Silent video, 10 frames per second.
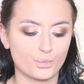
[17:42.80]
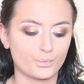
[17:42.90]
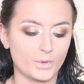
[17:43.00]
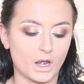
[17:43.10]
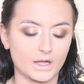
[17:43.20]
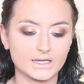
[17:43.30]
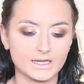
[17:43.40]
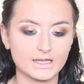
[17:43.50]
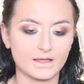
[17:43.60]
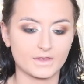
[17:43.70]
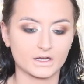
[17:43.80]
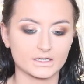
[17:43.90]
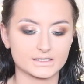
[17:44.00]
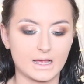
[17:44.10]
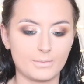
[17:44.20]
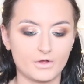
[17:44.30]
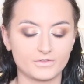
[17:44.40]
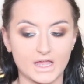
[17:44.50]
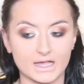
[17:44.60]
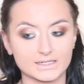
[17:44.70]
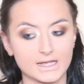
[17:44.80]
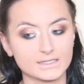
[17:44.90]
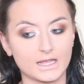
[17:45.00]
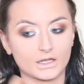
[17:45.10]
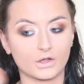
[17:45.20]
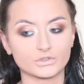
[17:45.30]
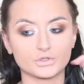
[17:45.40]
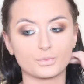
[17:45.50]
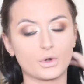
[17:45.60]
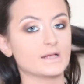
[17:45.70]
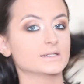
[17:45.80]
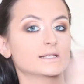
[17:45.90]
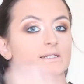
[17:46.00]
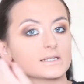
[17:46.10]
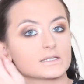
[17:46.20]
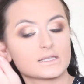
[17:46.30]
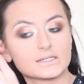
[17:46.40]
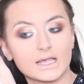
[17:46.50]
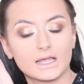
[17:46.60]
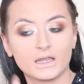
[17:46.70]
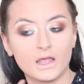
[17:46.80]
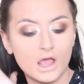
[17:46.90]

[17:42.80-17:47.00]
lightly, and then I'm going to tap off the excess, and I'm going to press this into the skin.